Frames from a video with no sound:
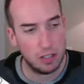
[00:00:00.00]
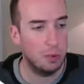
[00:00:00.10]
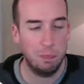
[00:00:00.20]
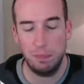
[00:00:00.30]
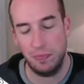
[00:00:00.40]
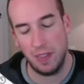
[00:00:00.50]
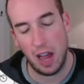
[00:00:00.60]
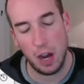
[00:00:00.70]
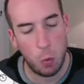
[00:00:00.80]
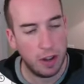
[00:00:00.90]
so
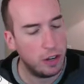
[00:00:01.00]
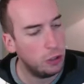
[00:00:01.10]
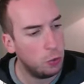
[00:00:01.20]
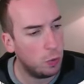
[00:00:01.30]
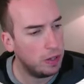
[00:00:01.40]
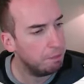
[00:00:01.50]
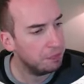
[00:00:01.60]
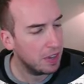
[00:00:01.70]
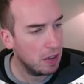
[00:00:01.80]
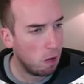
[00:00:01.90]
not quite a 2 to 1.
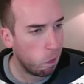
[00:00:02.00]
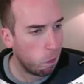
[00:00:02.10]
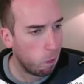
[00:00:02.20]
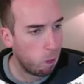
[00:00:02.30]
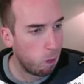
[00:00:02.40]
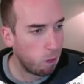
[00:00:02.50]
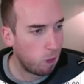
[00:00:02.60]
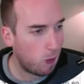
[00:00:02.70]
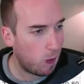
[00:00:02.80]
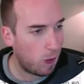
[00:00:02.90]

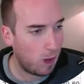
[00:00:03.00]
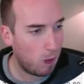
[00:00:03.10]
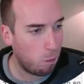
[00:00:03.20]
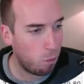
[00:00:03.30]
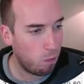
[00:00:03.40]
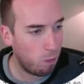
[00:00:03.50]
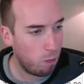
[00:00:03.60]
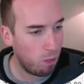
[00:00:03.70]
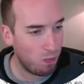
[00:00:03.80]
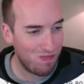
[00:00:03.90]

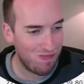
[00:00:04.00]
Um